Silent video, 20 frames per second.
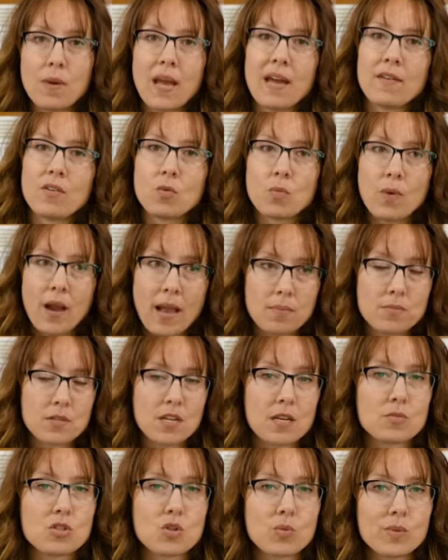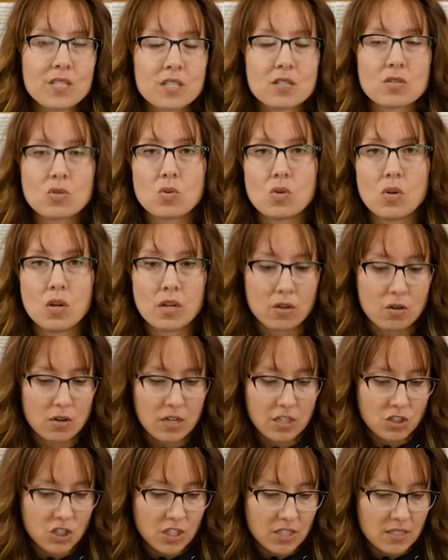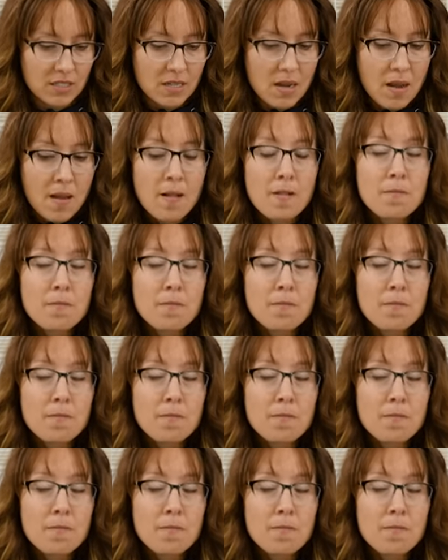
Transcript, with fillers: We have it wrapped up. She went to school on crutches.